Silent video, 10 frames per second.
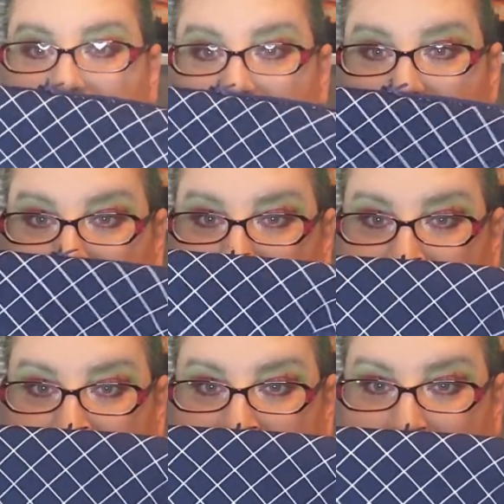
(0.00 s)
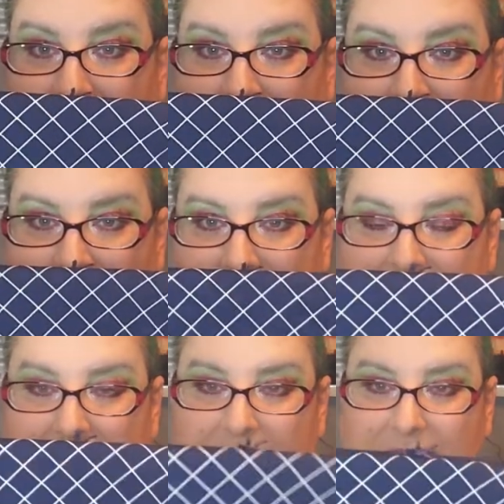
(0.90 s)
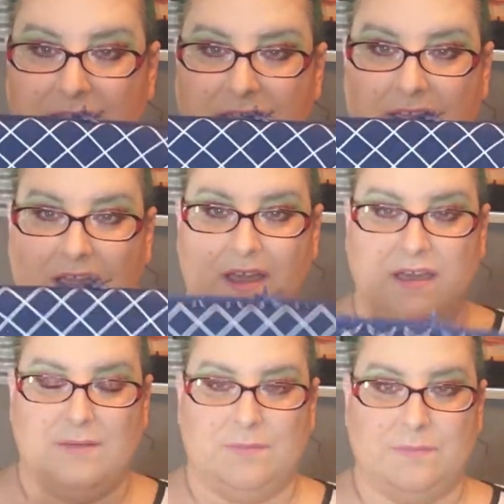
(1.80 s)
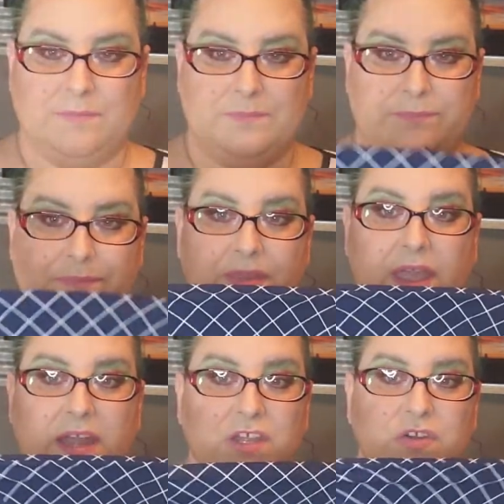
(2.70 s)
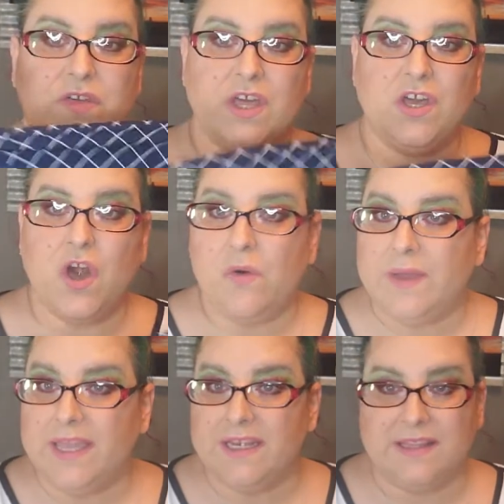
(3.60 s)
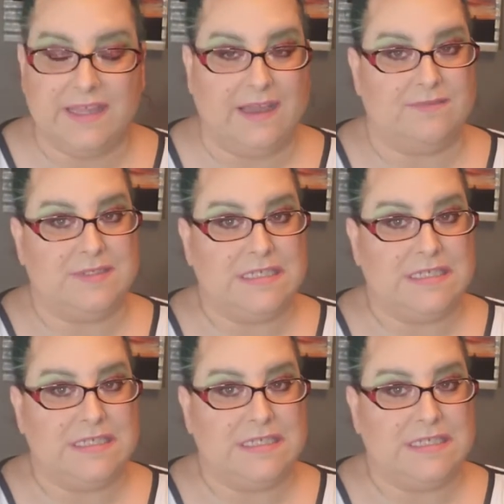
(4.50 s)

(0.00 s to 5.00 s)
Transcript: so that's what I got. Um, and you can go in, they have